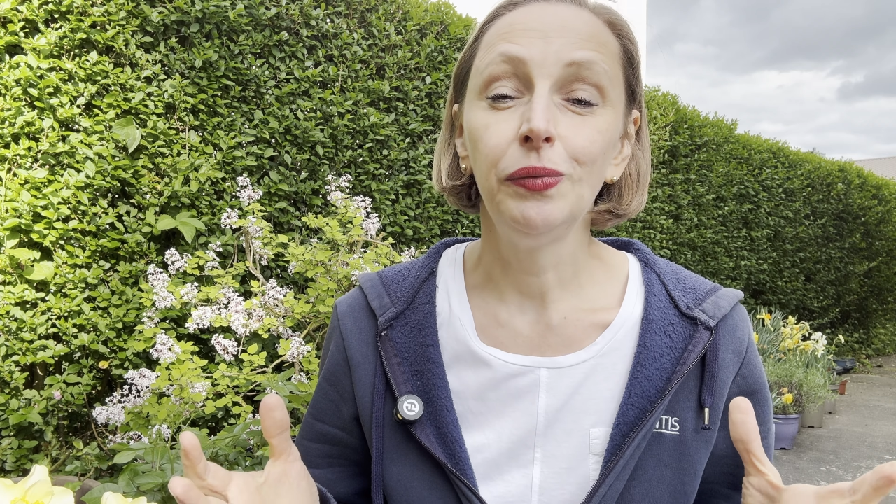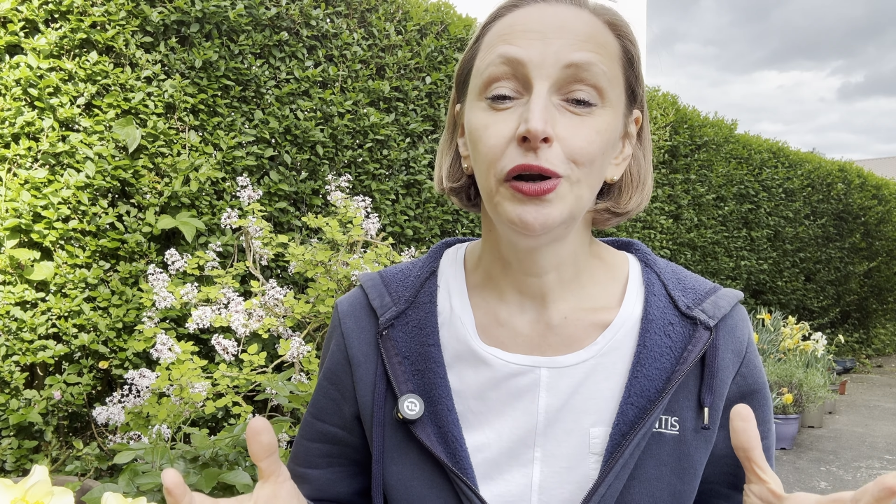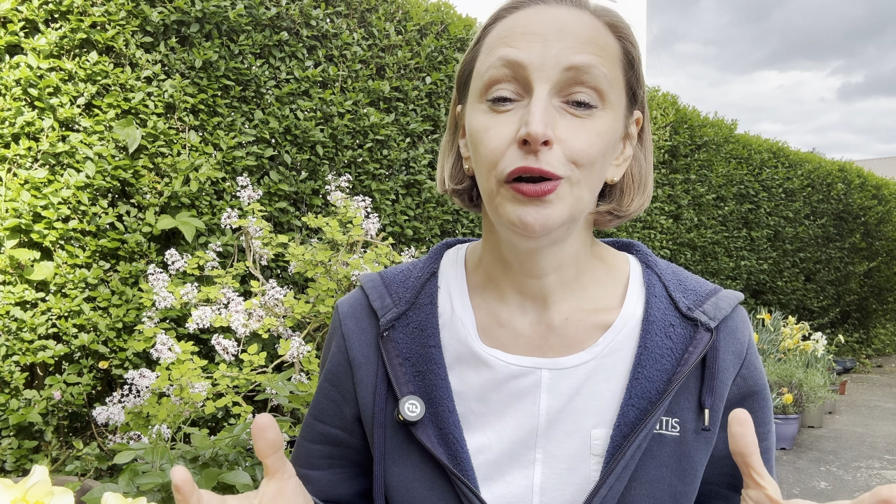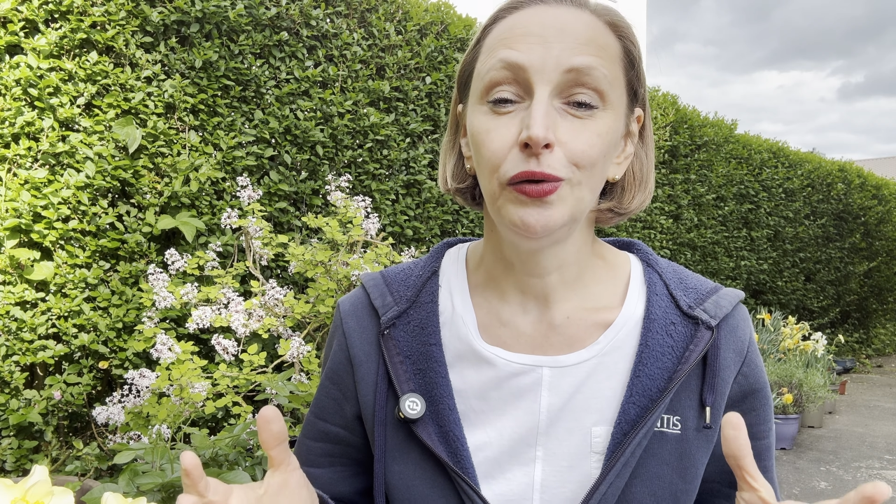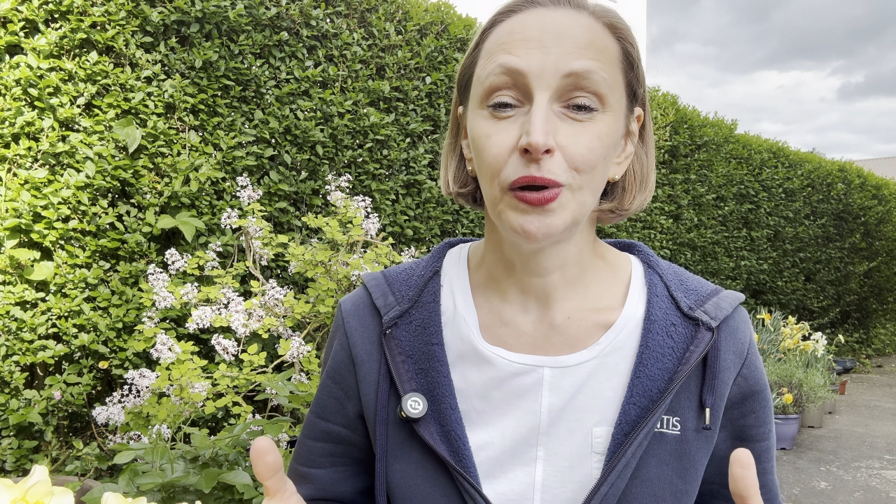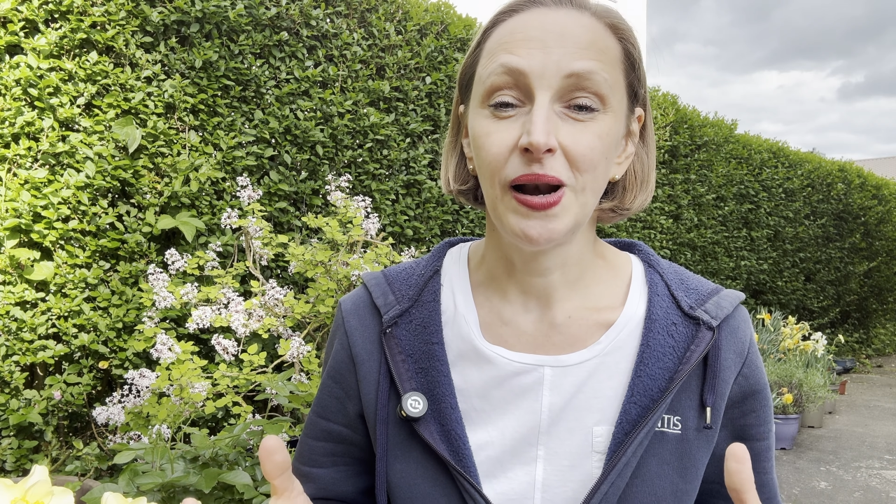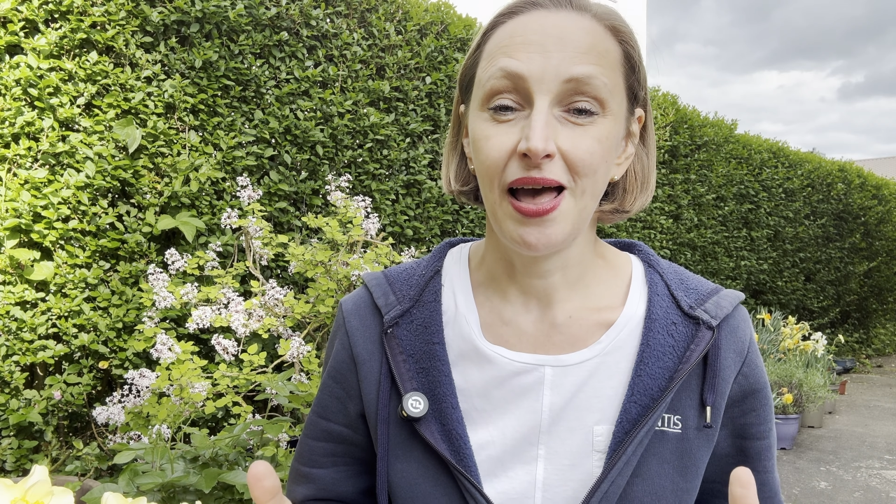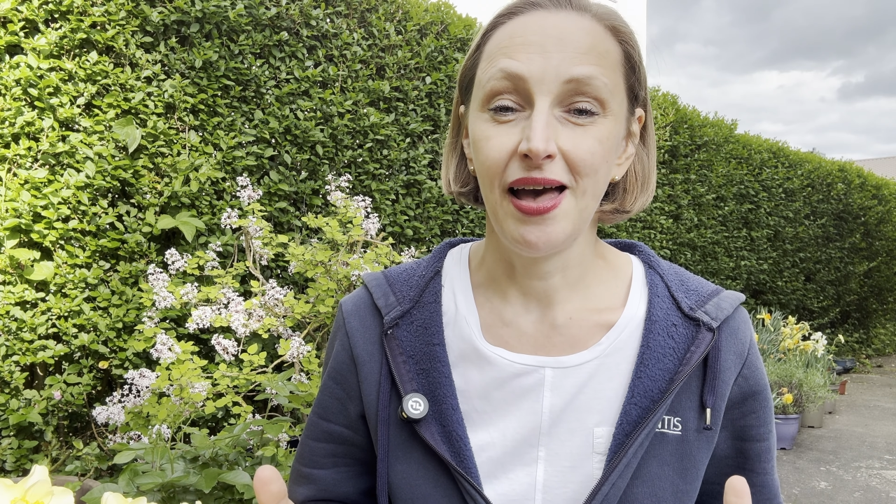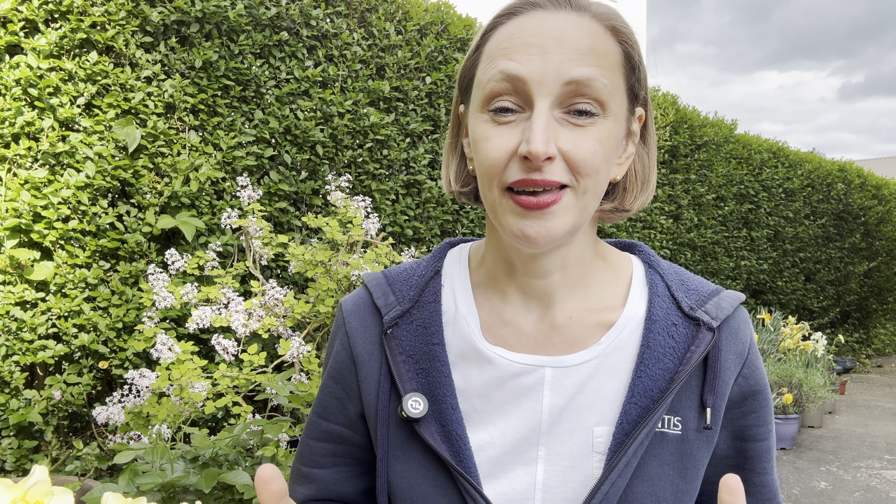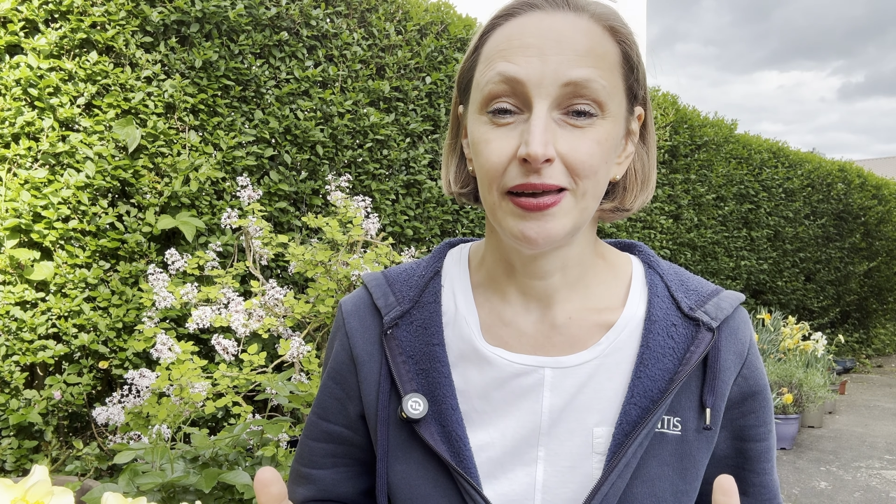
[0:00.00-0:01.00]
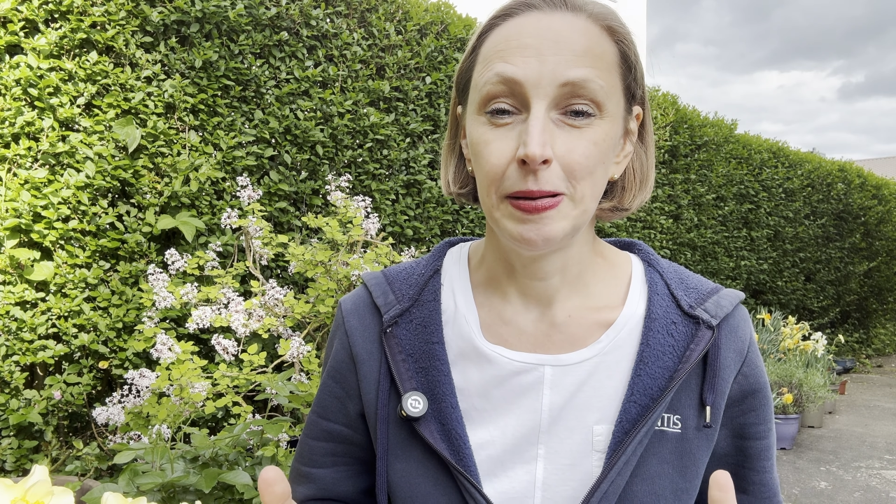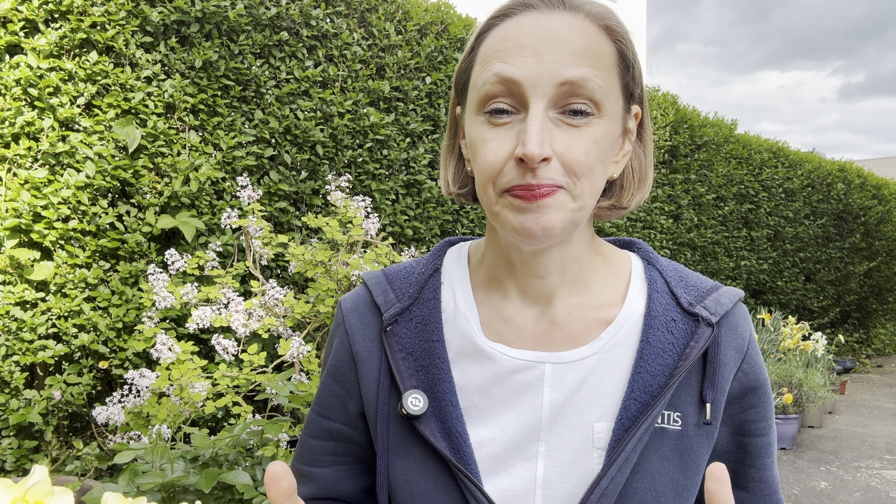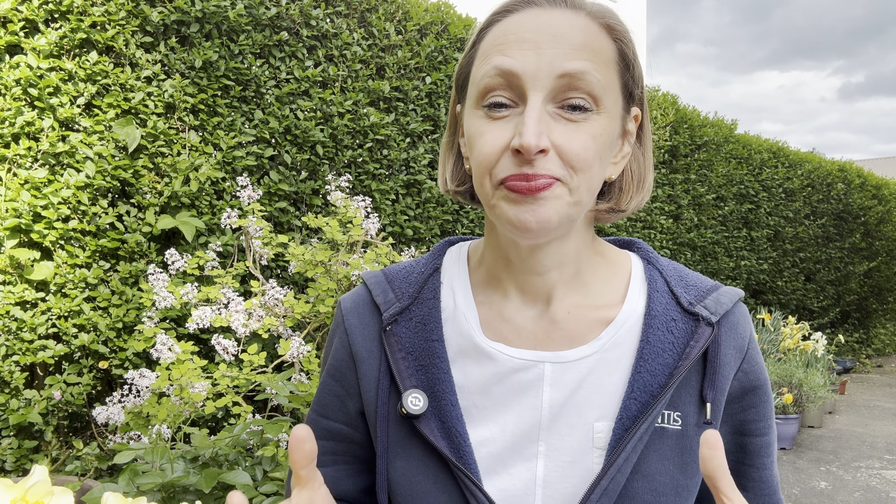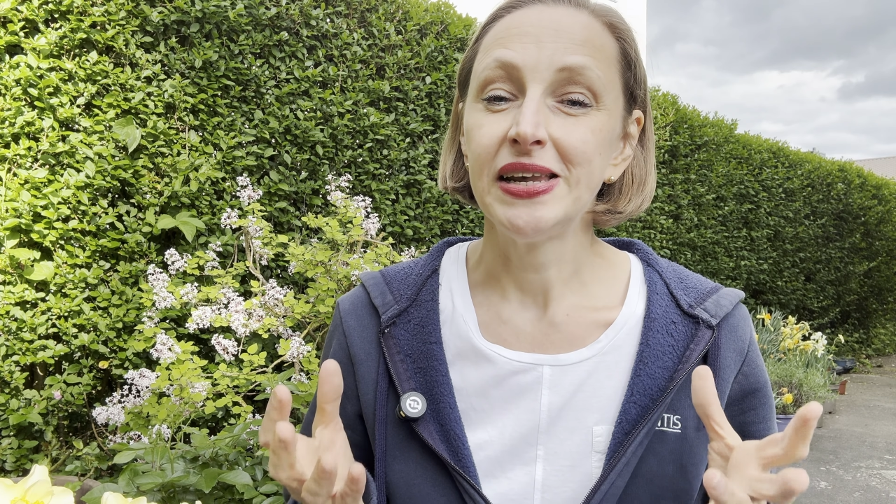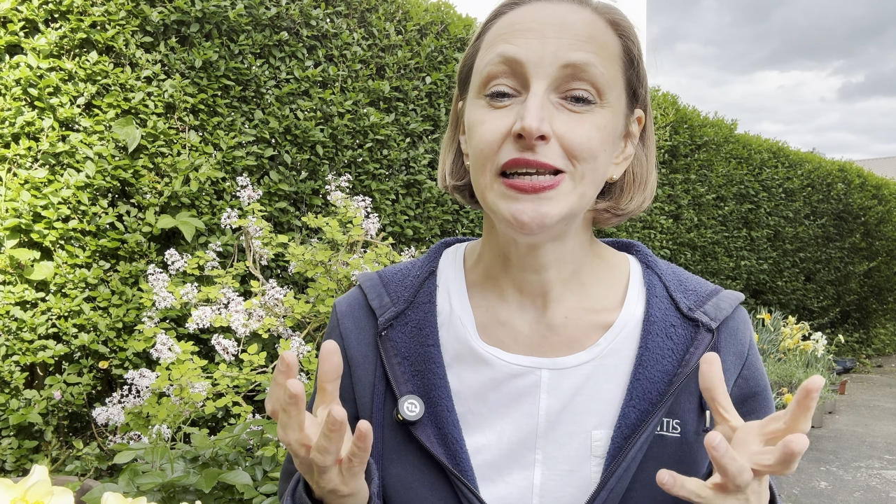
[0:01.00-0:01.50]
will look like
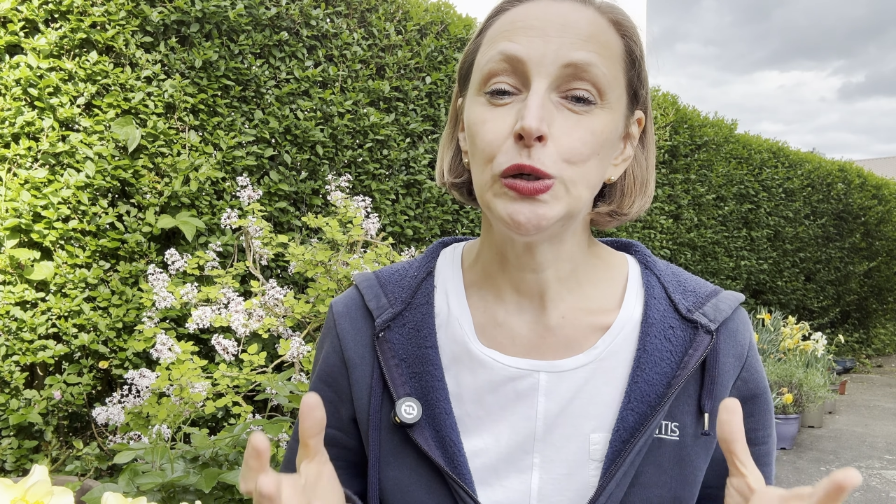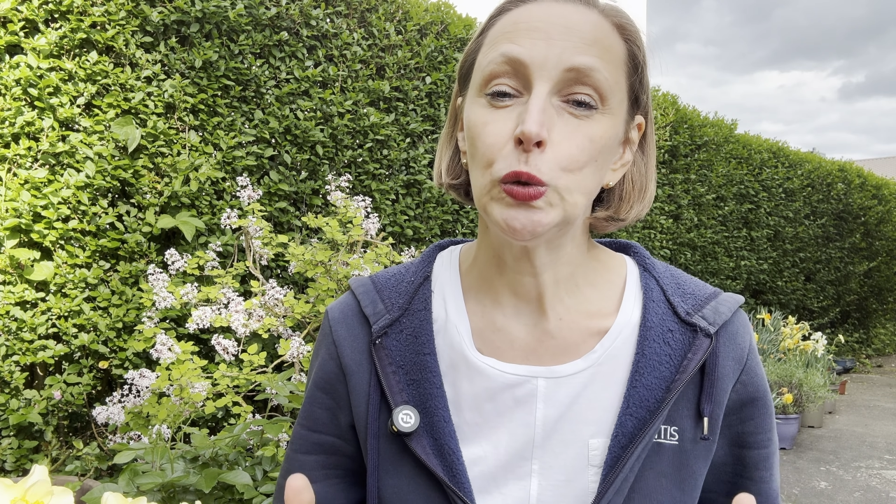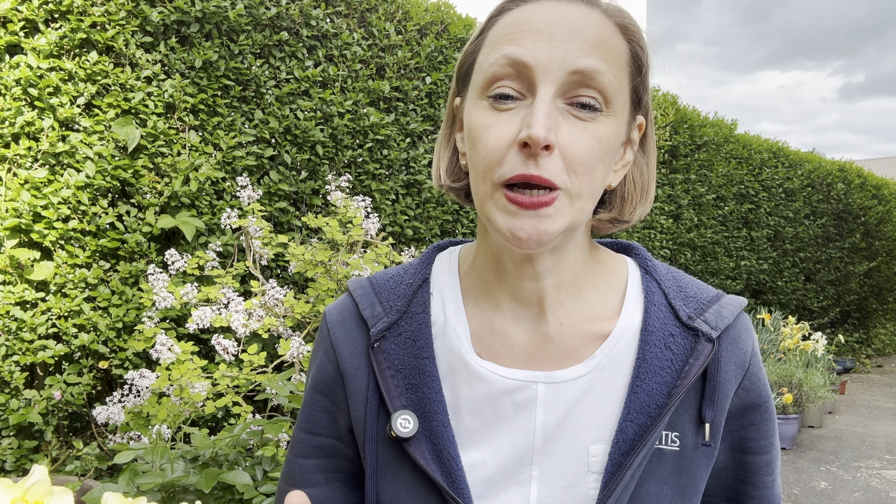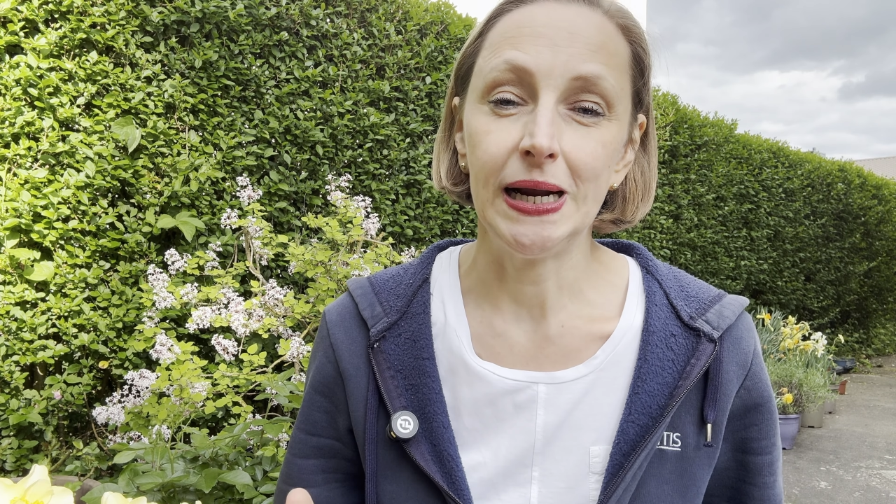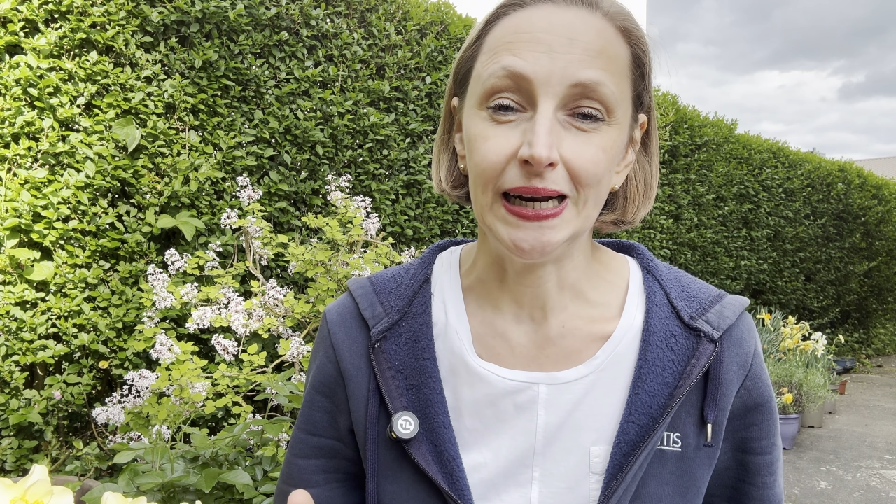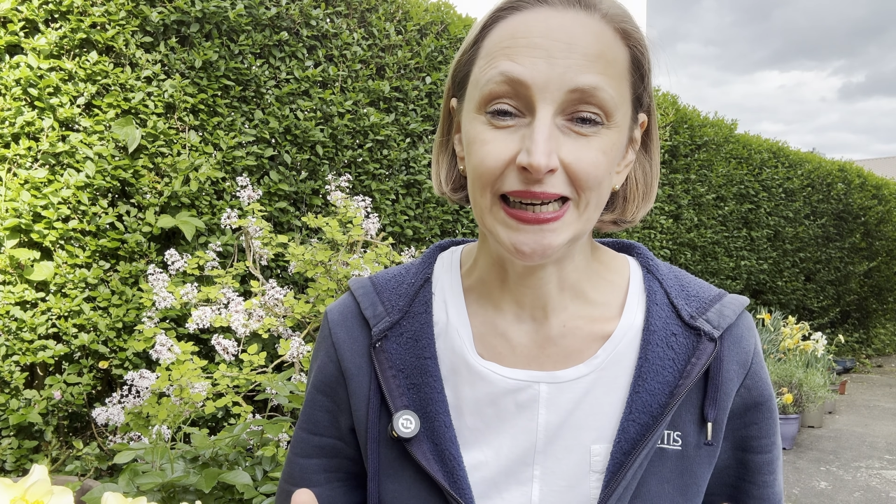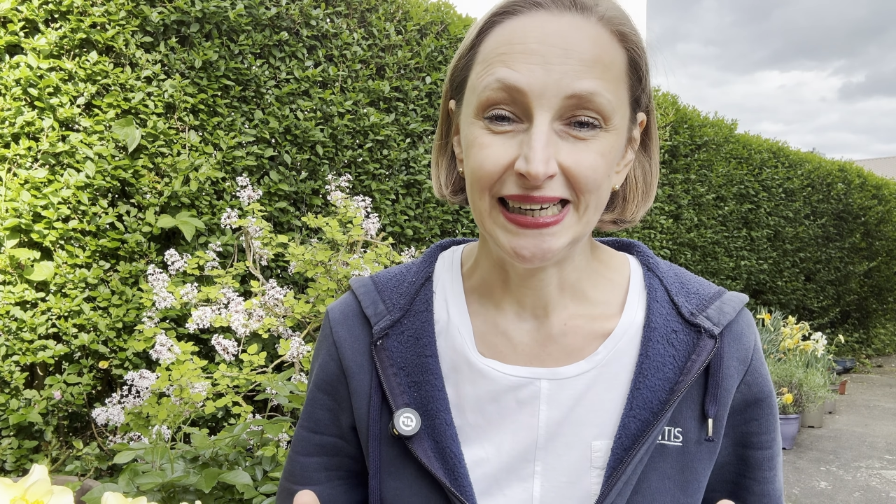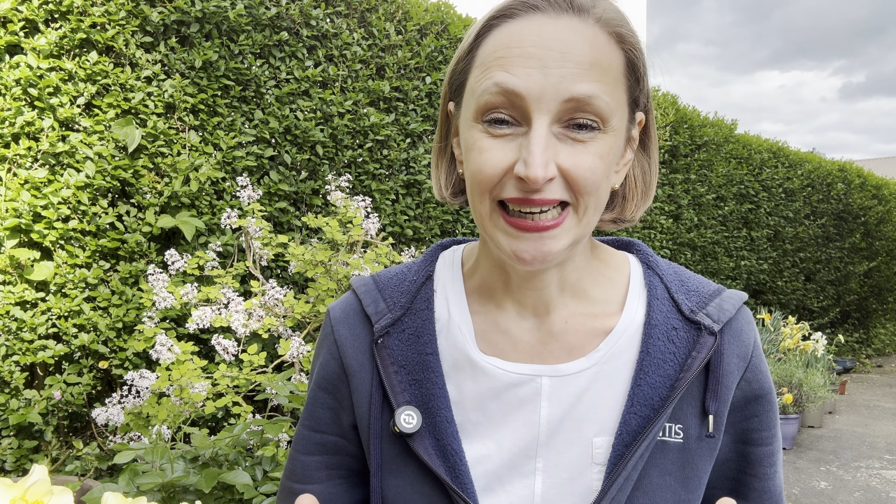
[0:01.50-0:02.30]
in real.